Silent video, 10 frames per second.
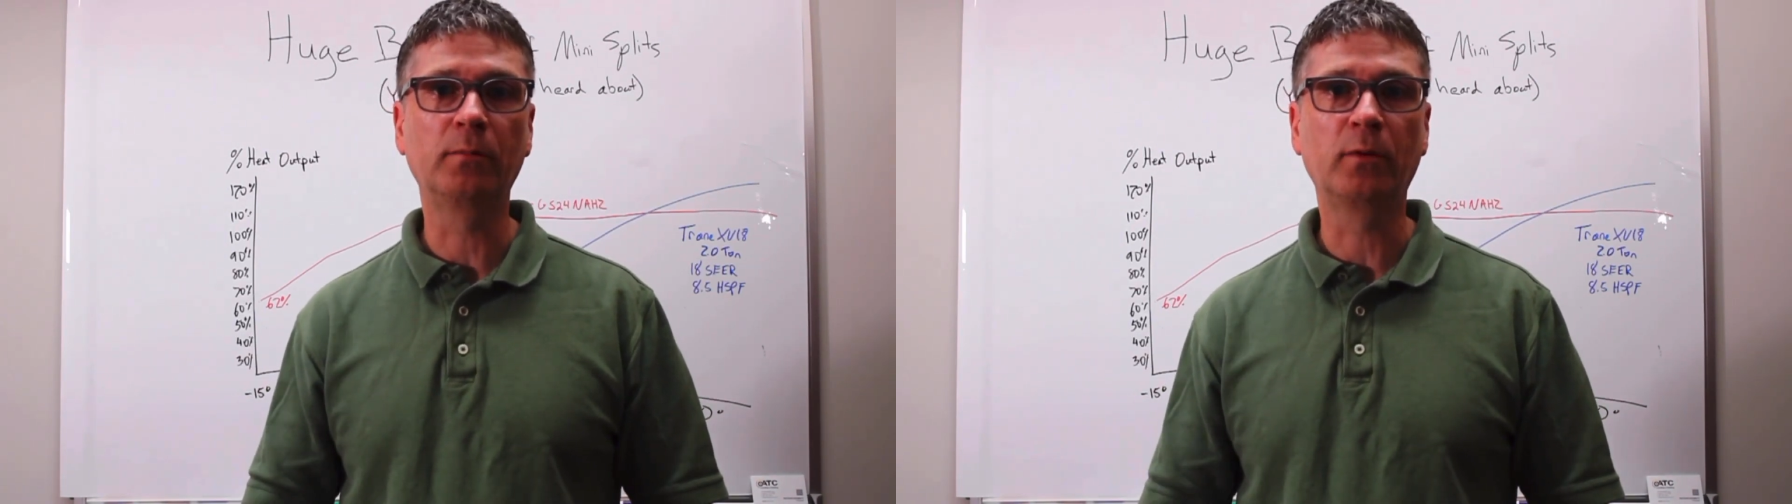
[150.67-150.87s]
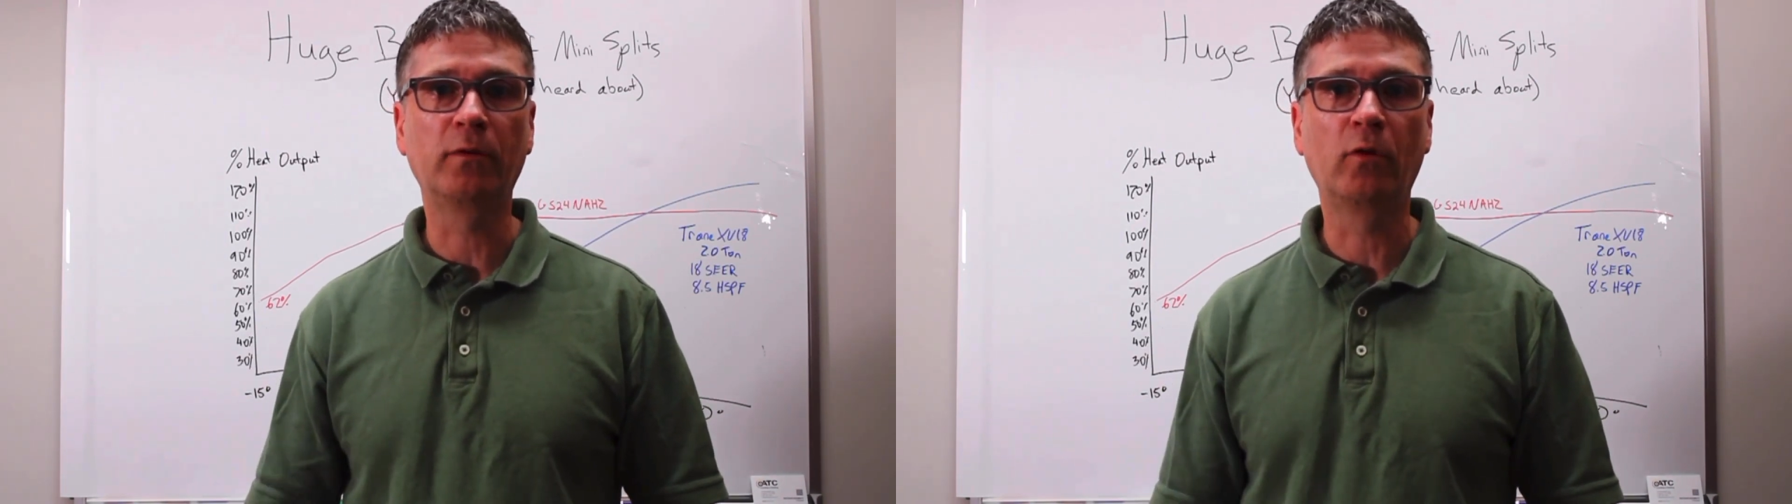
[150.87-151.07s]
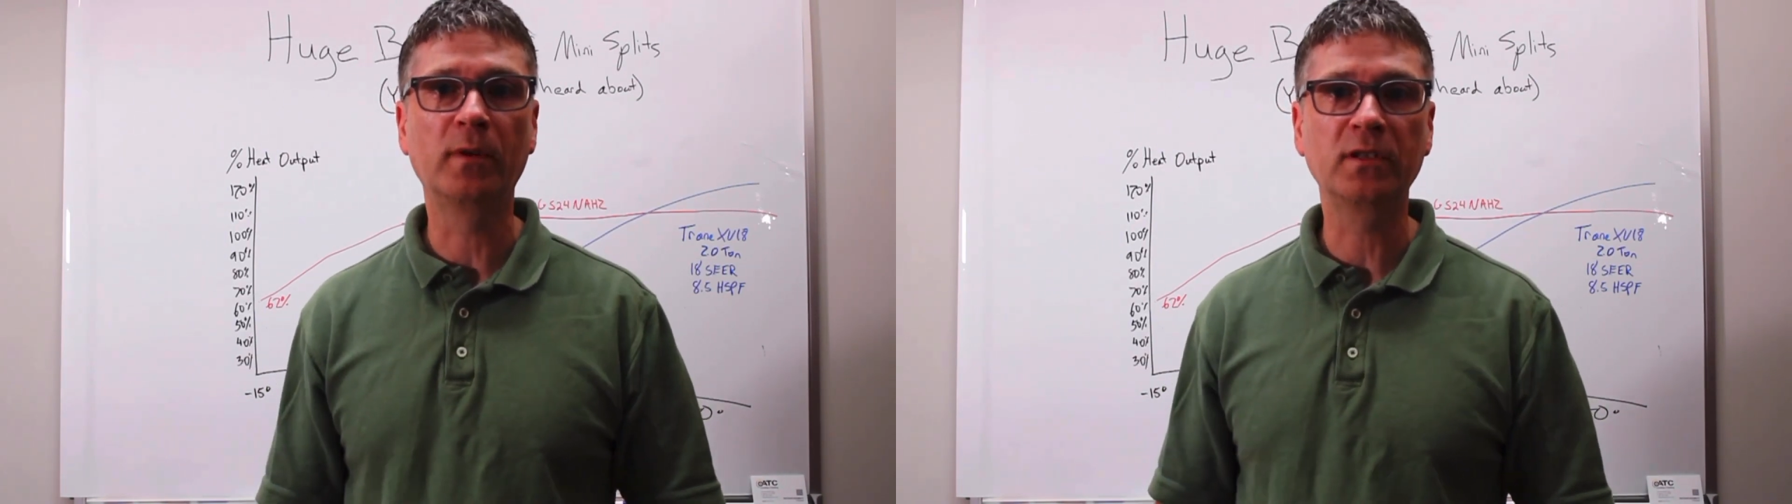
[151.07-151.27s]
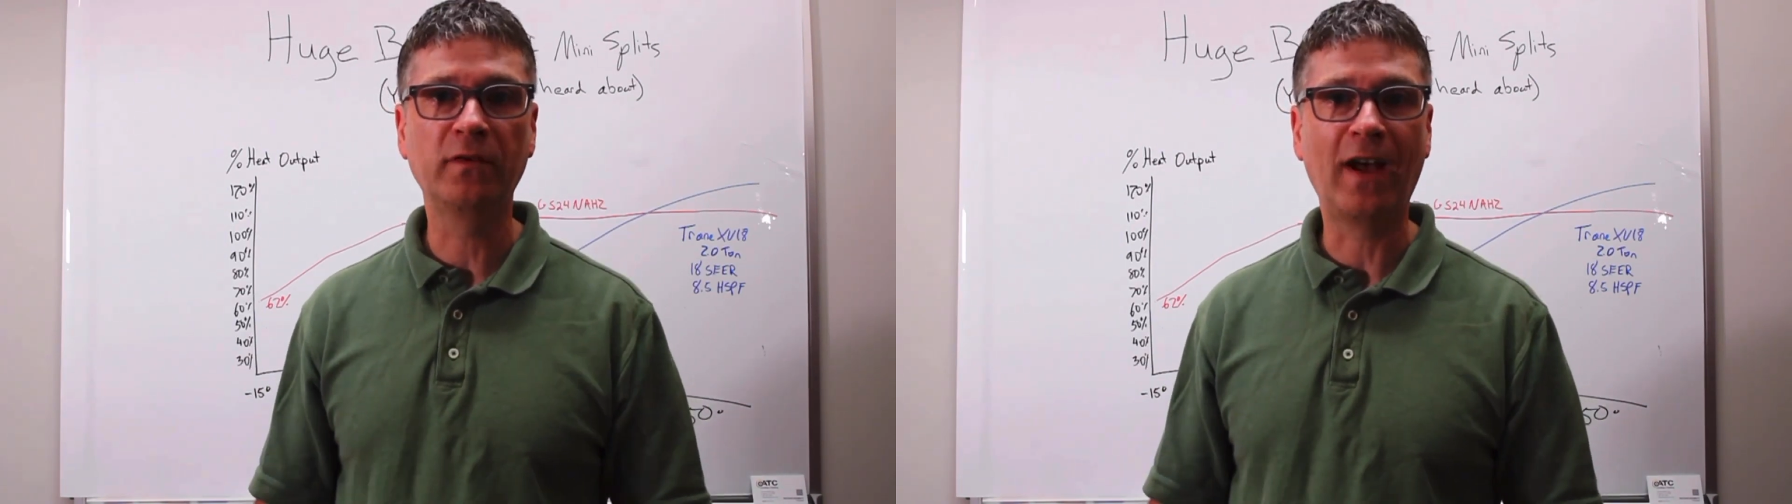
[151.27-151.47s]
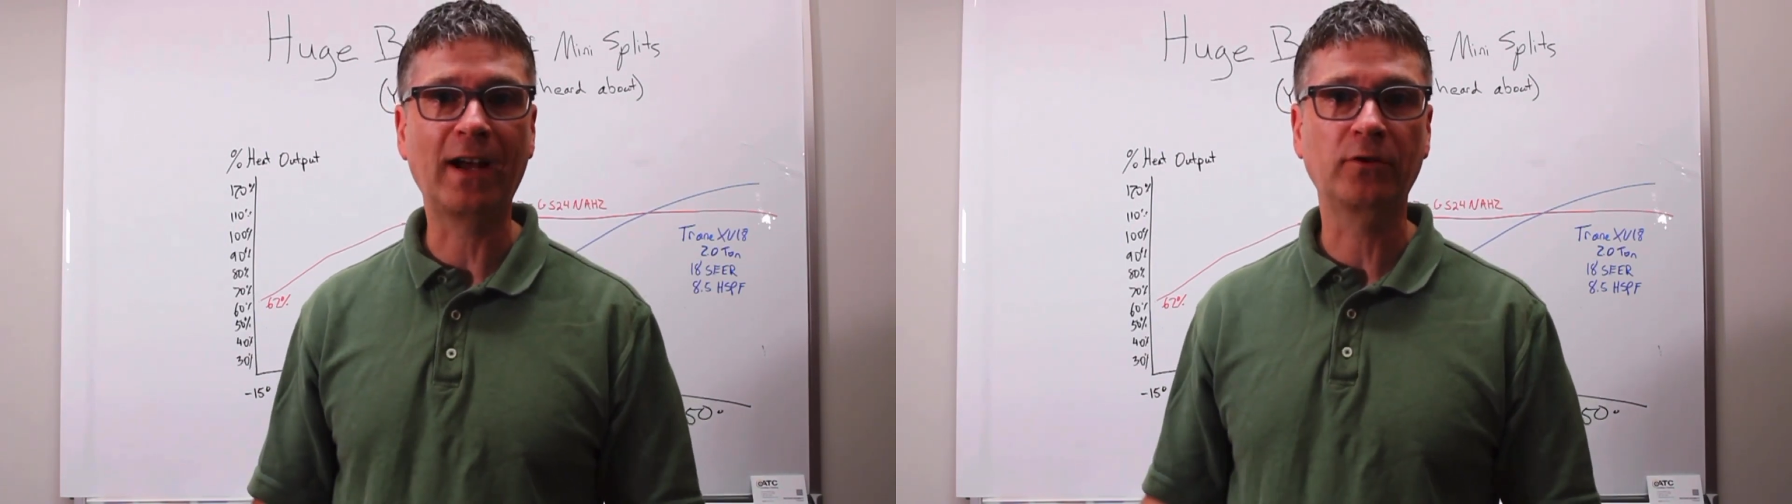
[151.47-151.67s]
Performance
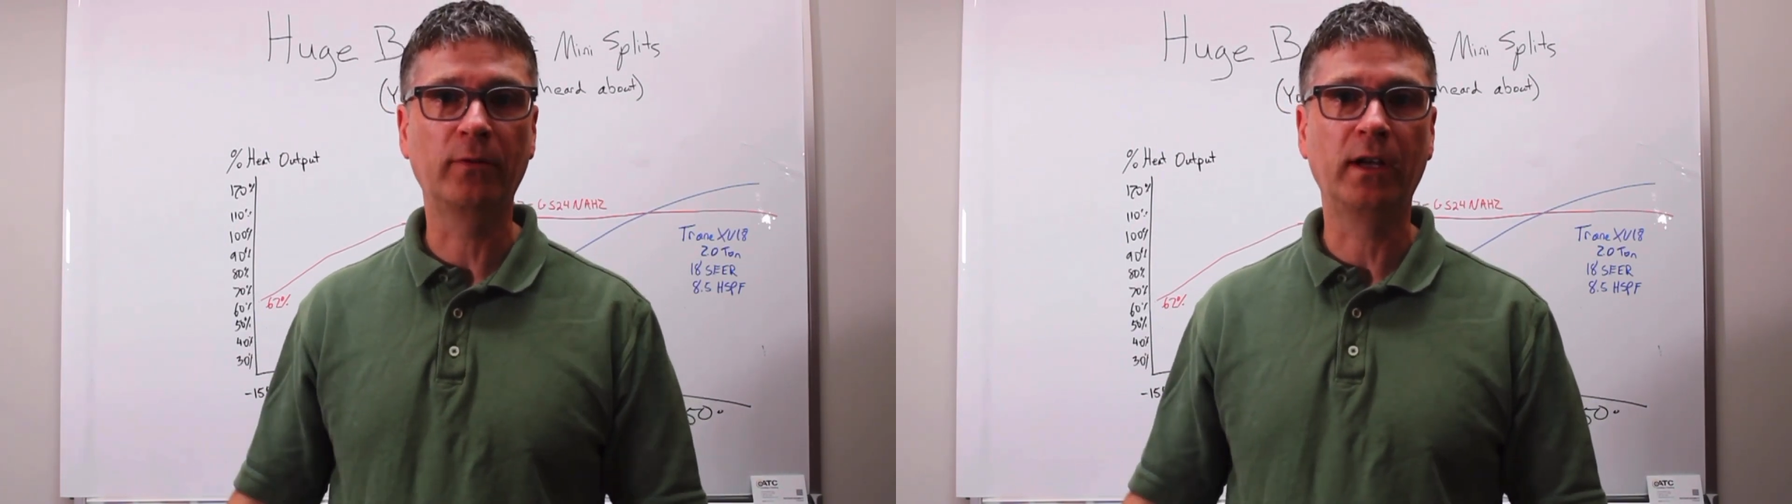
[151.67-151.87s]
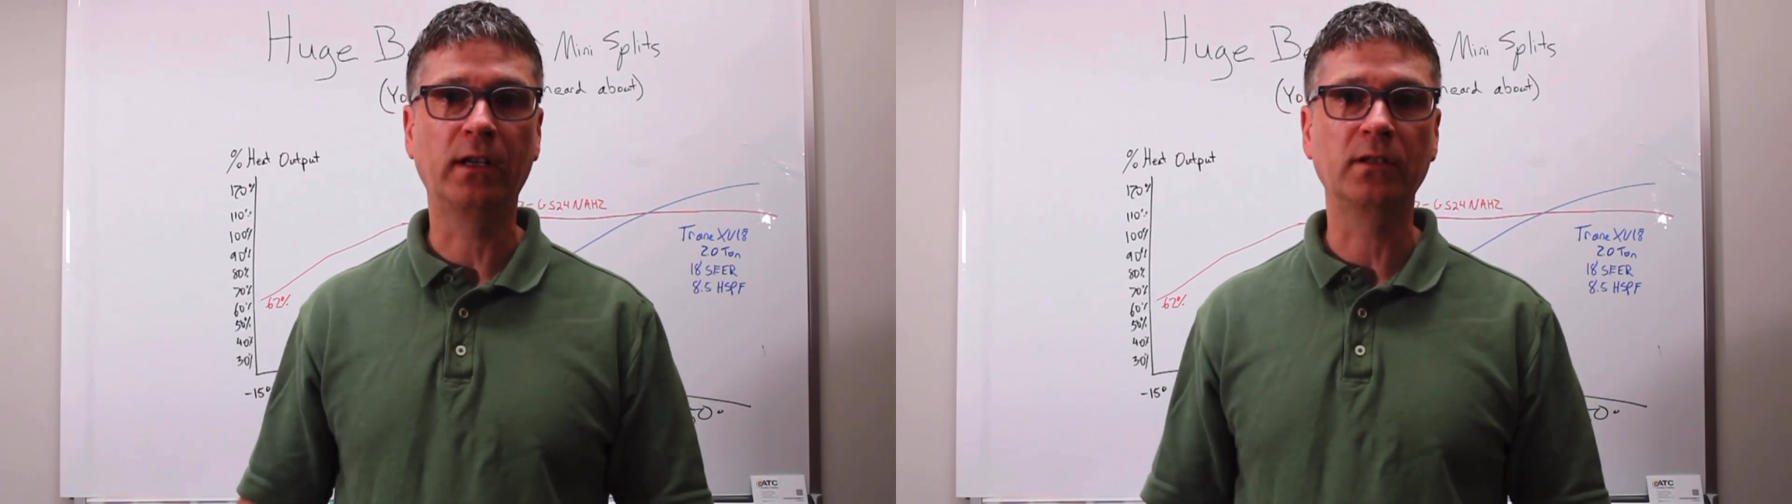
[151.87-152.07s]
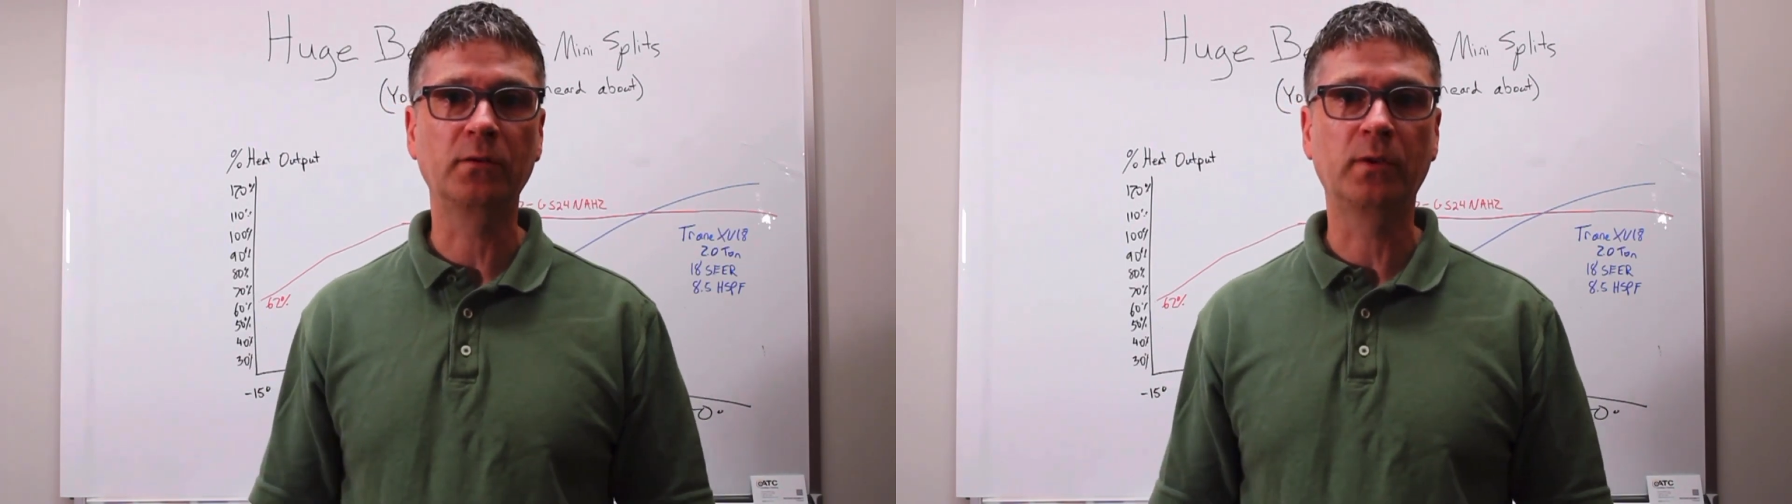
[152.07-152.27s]
Factor ratings,